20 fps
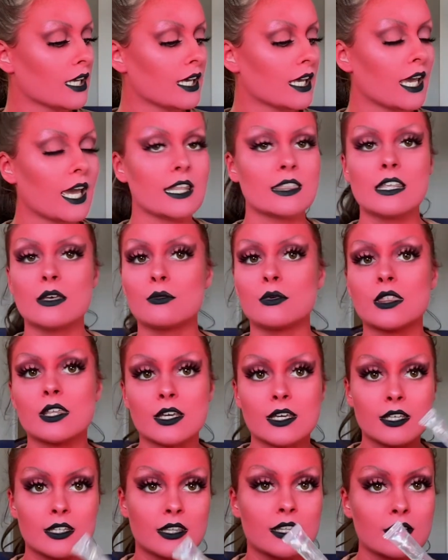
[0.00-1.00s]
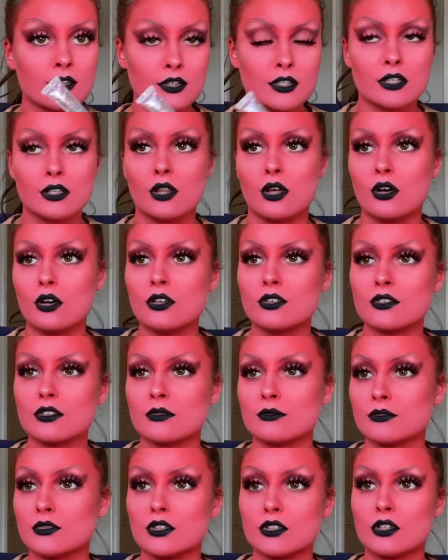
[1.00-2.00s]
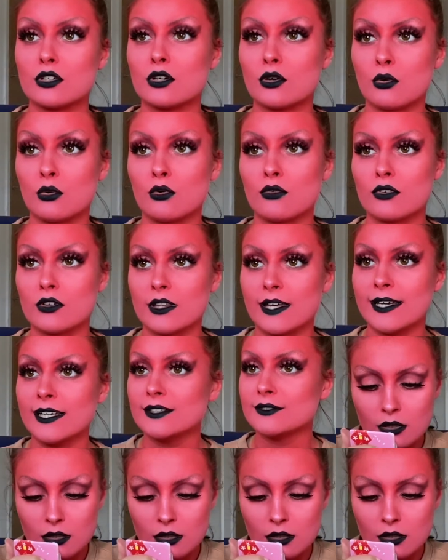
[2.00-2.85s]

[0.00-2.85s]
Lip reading: and then with a clear gloss I'm just going to go over that,